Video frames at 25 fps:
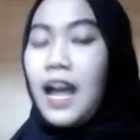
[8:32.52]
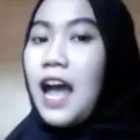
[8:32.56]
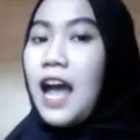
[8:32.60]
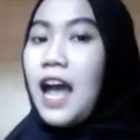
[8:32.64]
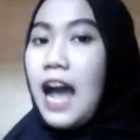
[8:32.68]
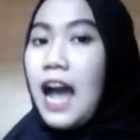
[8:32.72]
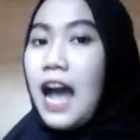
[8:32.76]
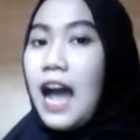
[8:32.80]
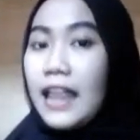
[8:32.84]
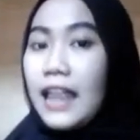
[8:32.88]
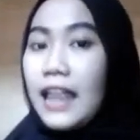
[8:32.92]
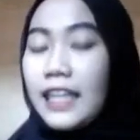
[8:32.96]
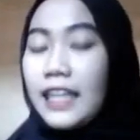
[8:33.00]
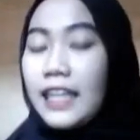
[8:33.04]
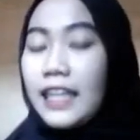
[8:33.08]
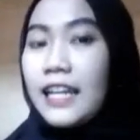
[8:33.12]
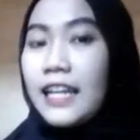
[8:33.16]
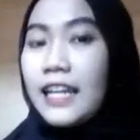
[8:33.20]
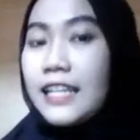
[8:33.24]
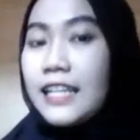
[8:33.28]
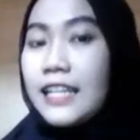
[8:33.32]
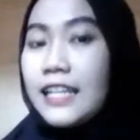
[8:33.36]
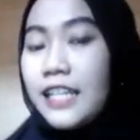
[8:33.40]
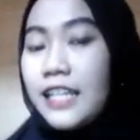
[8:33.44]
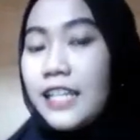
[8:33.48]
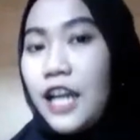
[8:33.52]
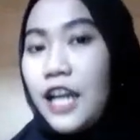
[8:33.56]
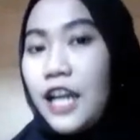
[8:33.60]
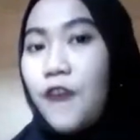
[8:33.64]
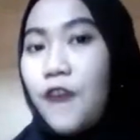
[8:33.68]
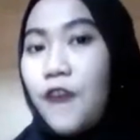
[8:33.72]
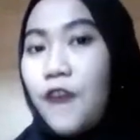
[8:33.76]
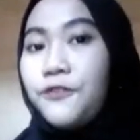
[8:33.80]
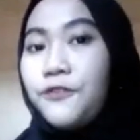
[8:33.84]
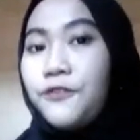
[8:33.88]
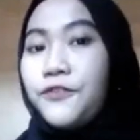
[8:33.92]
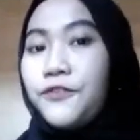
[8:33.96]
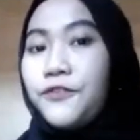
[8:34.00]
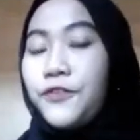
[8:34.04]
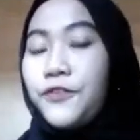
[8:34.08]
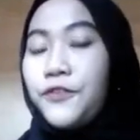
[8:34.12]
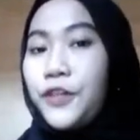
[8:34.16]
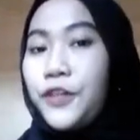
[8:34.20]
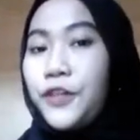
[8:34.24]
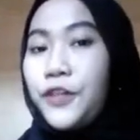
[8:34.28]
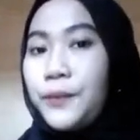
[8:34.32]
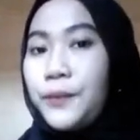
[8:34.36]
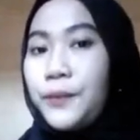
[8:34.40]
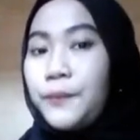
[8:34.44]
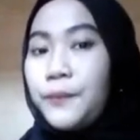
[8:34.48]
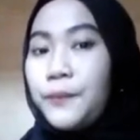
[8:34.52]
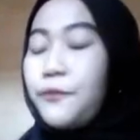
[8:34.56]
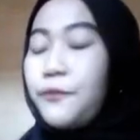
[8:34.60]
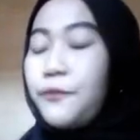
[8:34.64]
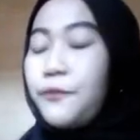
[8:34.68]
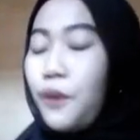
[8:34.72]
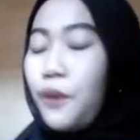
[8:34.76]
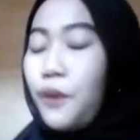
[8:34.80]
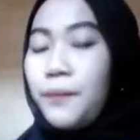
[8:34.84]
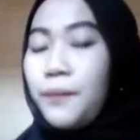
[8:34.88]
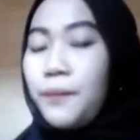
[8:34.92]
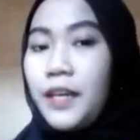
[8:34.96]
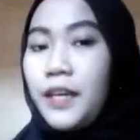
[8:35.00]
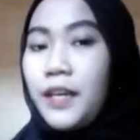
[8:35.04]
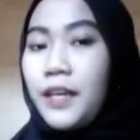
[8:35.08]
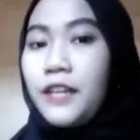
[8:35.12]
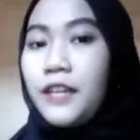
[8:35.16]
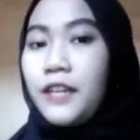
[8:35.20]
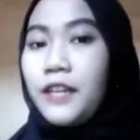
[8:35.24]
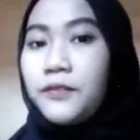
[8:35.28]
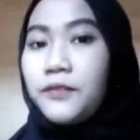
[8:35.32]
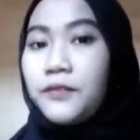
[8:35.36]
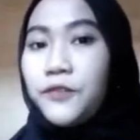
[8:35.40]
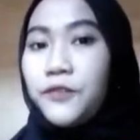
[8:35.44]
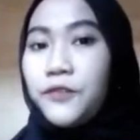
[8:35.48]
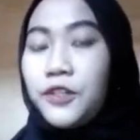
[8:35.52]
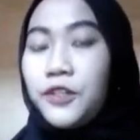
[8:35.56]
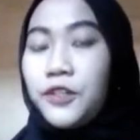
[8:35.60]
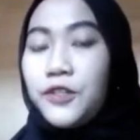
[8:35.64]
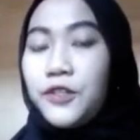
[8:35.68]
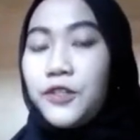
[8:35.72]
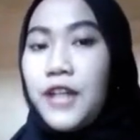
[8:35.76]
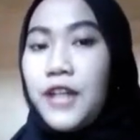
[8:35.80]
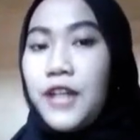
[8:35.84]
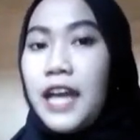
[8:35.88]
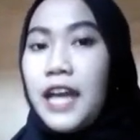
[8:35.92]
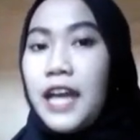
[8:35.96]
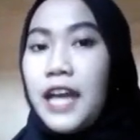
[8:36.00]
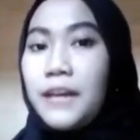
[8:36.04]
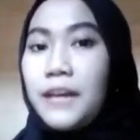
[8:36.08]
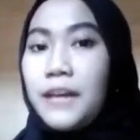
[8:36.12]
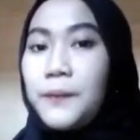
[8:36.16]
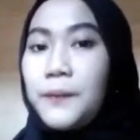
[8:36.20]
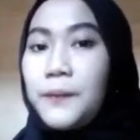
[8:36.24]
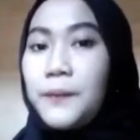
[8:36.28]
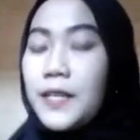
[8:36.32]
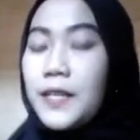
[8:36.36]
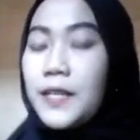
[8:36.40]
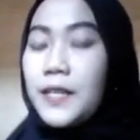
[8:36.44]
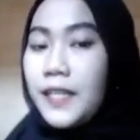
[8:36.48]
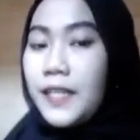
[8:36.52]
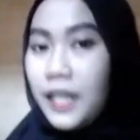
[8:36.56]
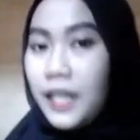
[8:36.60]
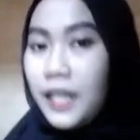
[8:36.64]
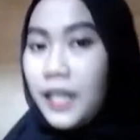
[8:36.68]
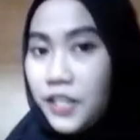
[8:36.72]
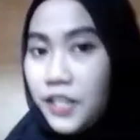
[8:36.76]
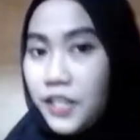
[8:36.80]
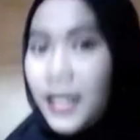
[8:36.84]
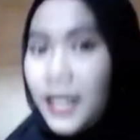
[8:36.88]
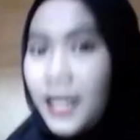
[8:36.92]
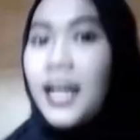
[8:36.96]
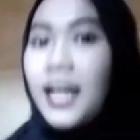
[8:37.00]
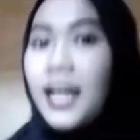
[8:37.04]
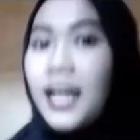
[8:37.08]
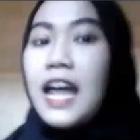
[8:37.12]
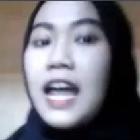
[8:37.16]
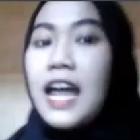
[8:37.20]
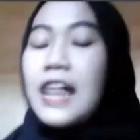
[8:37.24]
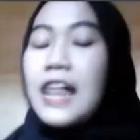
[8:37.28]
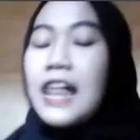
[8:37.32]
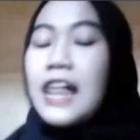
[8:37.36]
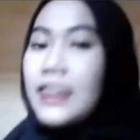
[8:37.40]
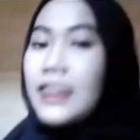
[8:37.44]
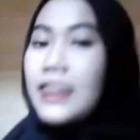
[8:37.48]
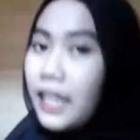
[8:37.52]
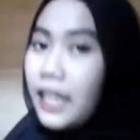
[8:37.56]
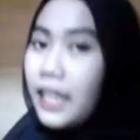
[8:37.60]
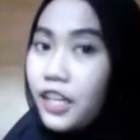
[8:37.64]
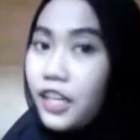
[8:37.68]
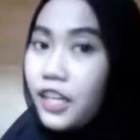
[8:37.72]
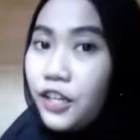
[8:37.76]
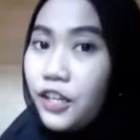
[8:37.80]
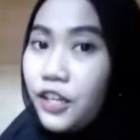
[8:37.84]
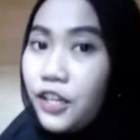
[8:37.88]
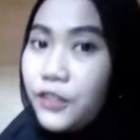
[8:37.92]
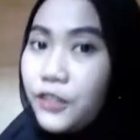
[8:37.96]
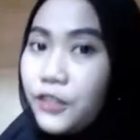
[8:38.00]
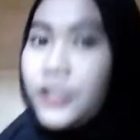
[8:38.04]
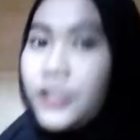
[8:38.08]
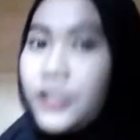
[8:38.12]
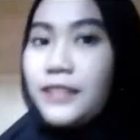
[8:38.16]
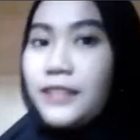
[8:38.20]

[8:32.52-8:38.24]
I think that's enough from me for today's presentation. Thank you.